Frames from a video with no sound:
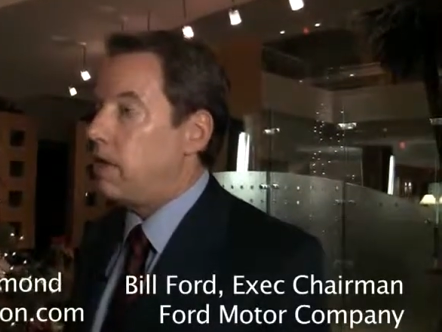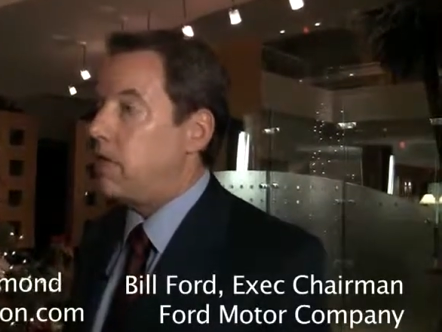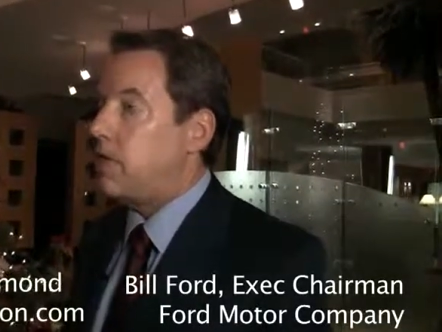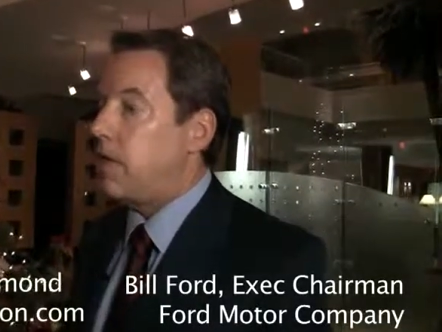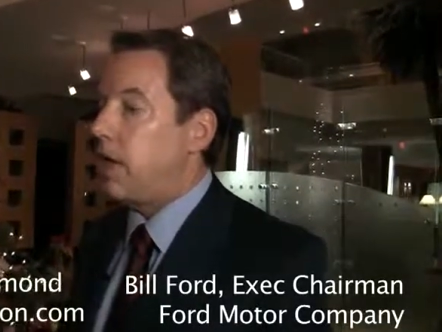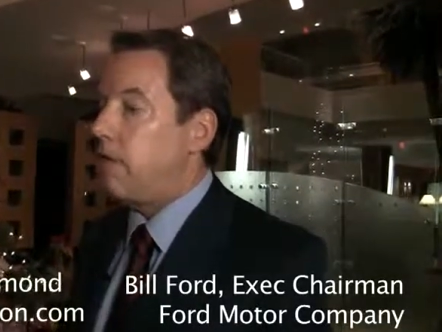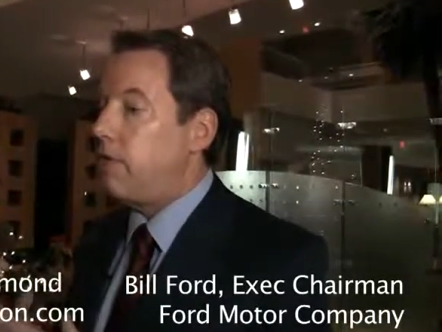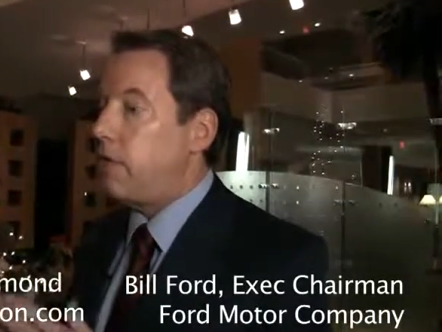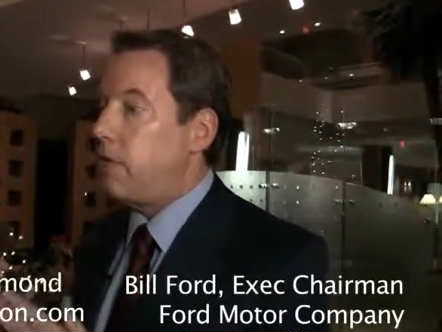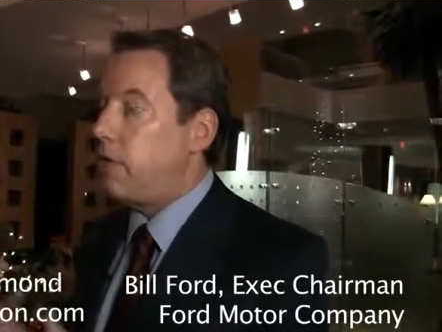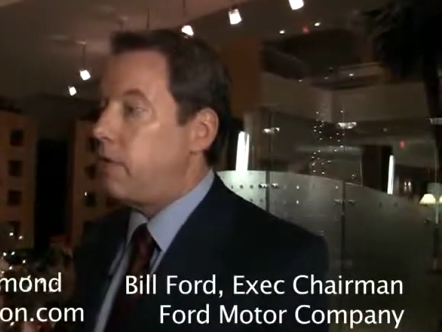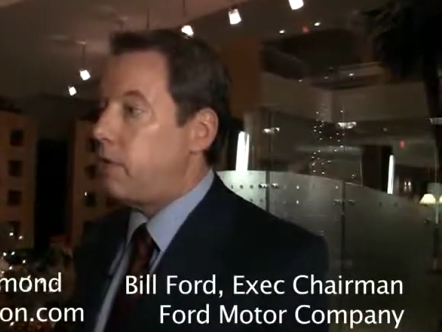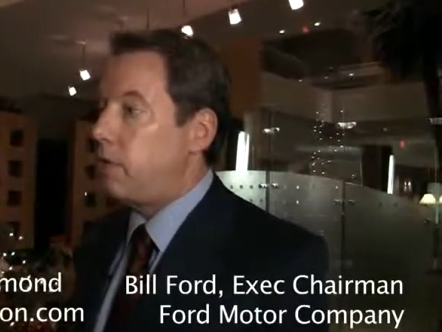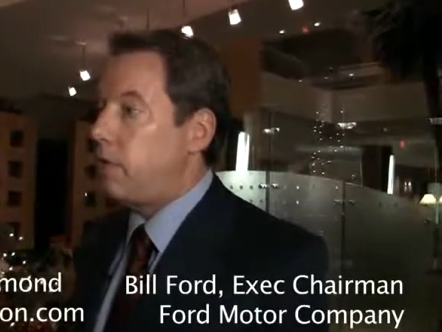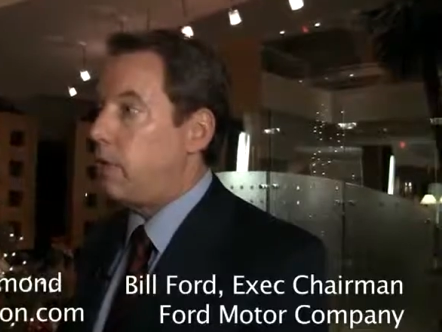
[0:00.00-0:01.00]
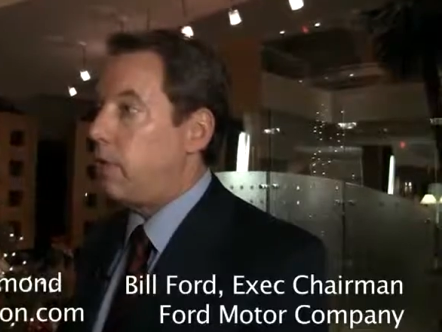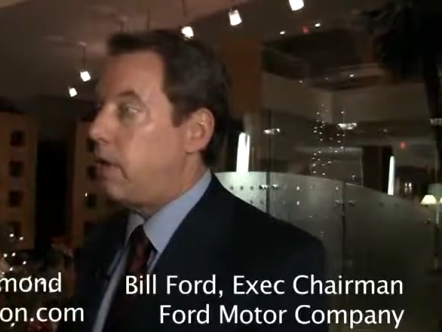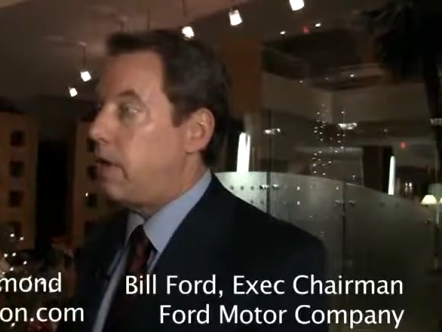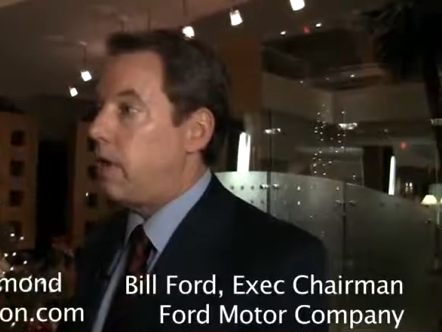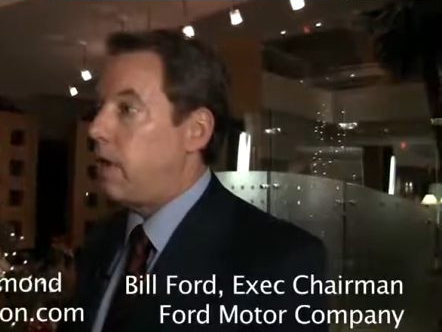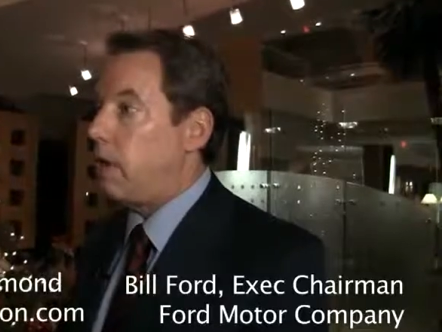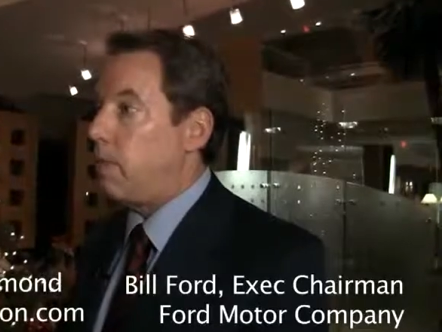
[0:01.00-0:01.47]
staying very true to
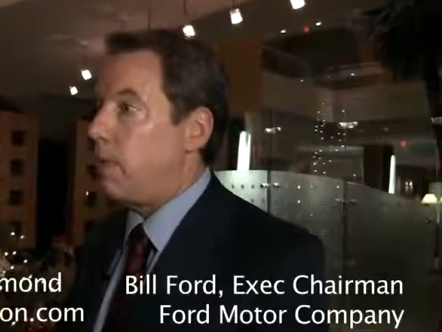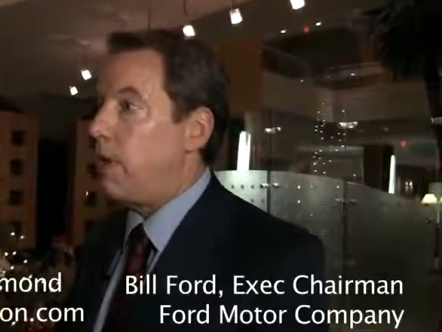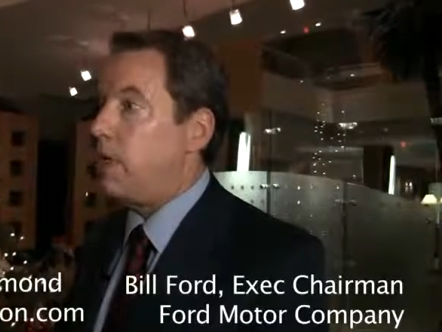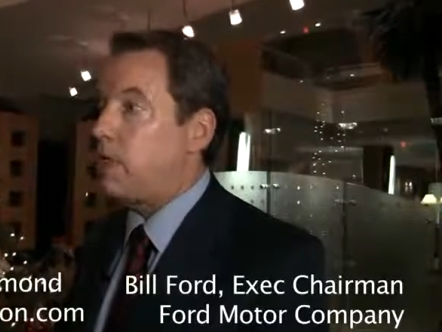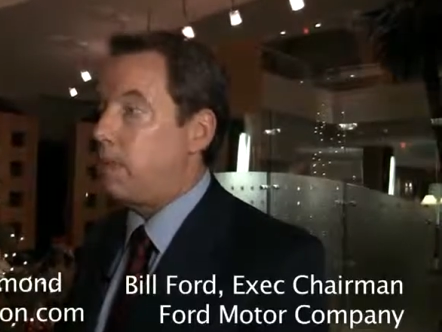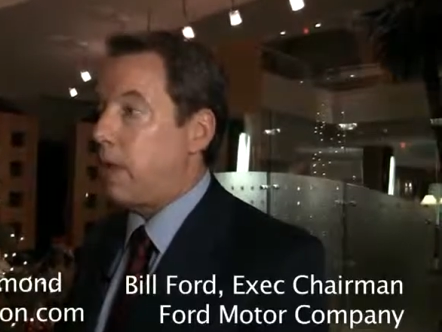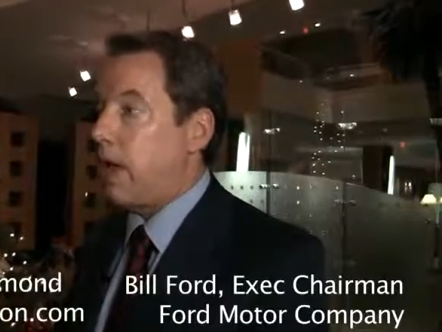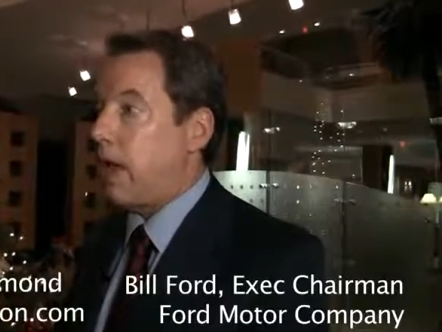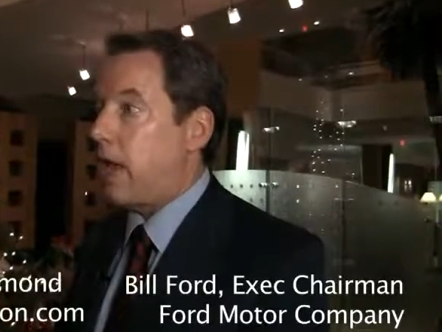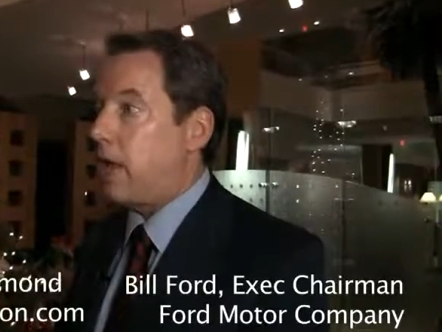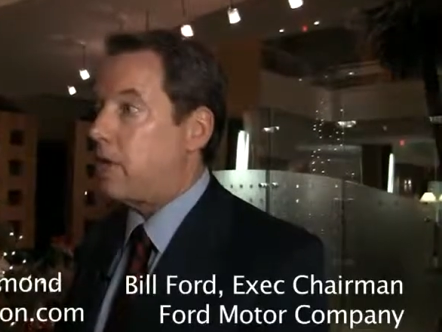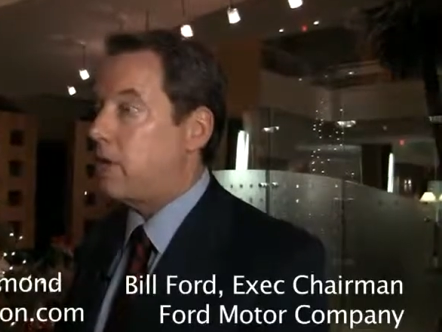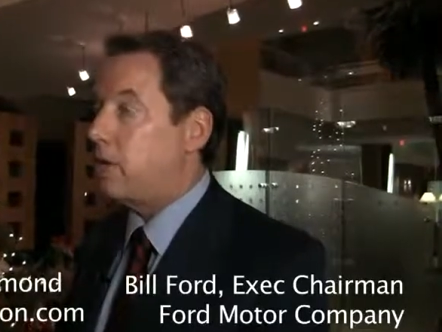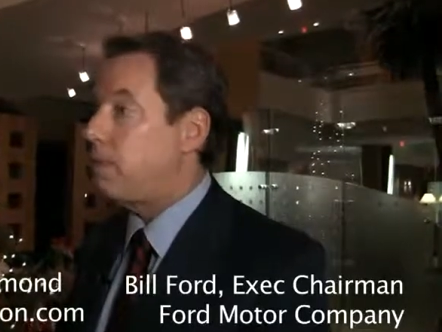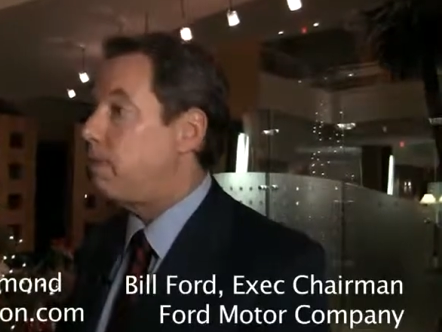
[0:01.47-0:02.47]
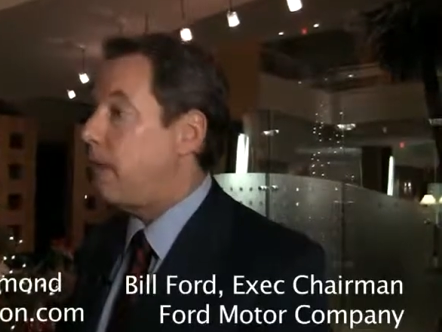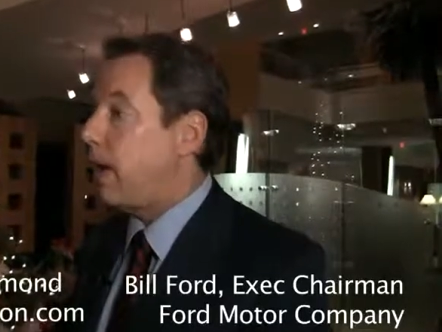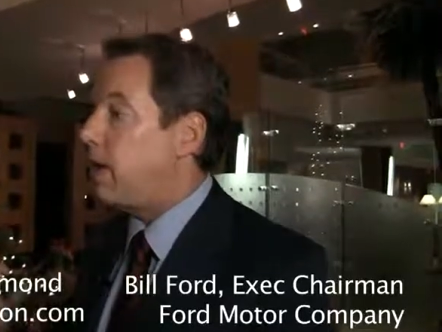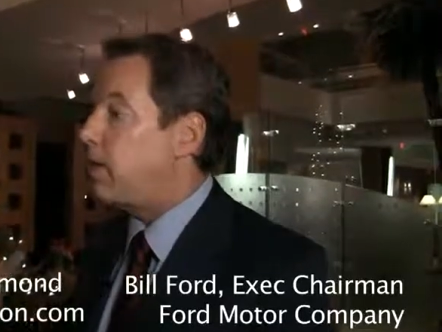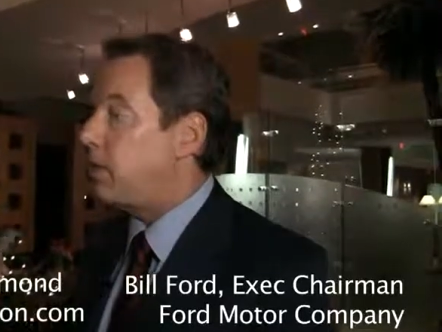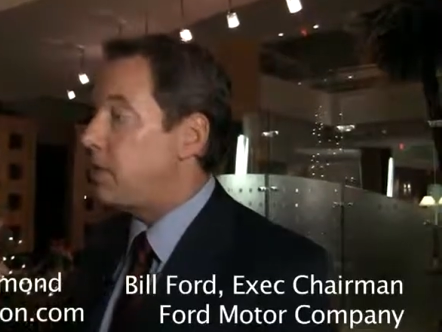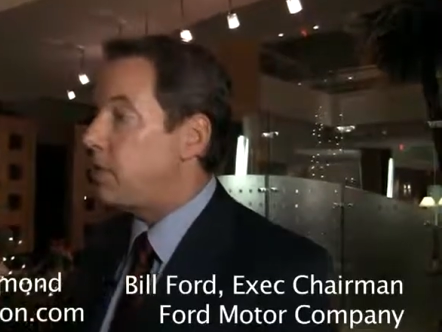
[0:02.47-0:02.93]
our company's past
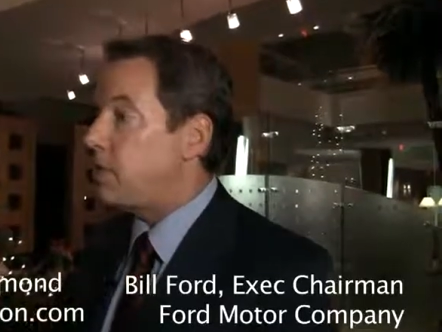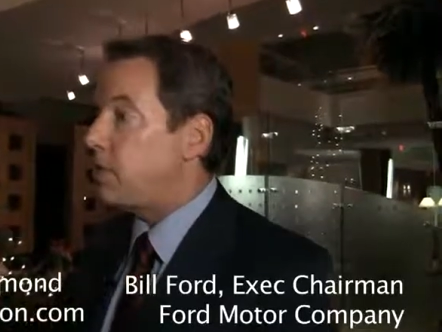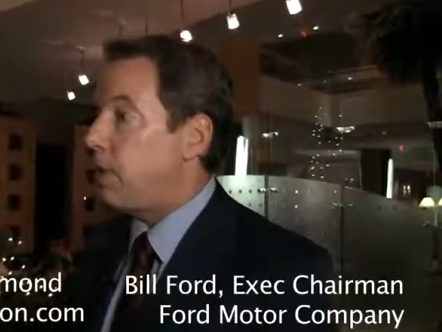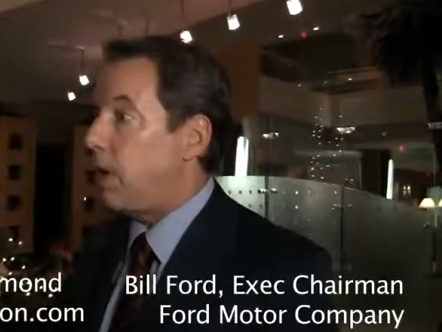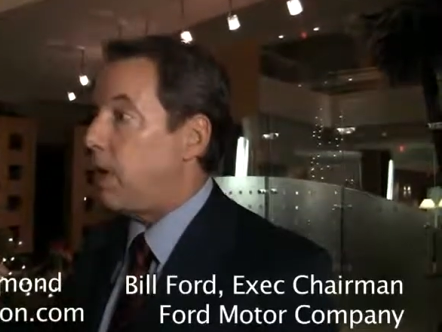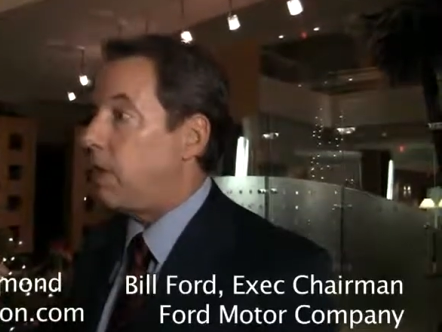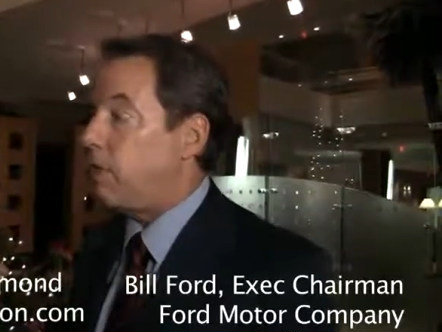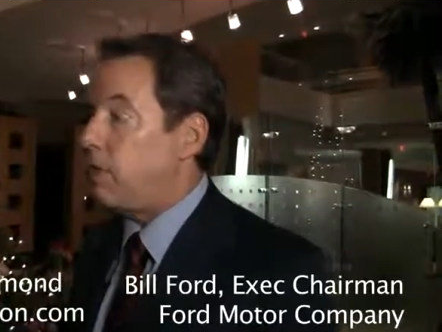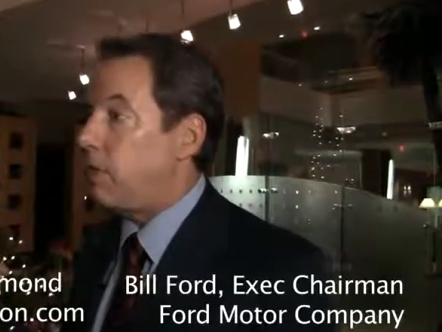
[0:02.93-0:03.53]
by anticipating the